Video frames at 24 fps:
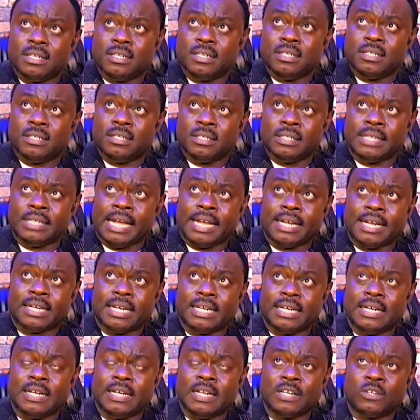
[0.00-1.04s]
the, the, the
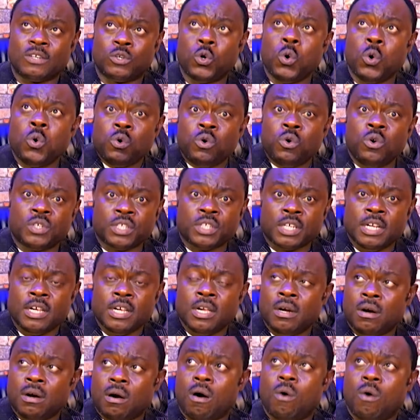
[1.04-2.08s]
good, or
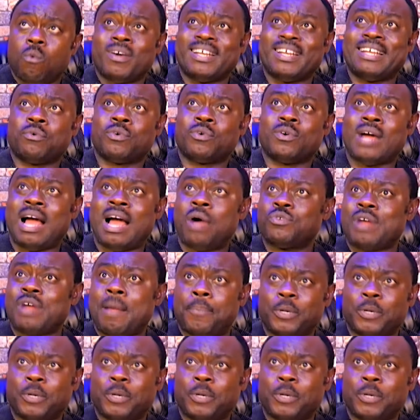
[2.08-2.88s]
what, how do I put it?